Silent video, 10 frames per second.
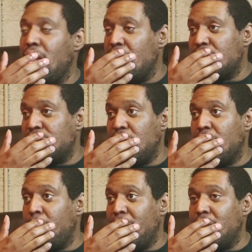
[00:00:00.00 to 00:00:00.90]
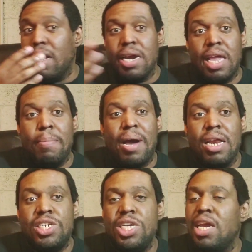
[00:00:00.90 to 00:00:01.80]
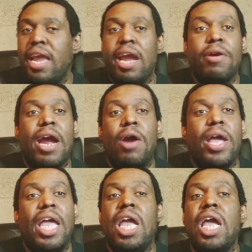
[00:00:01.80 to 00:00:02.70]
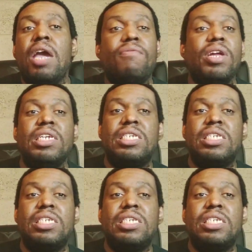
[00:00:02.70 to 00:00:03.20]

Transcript: is, she could be dirty about it. She could air out every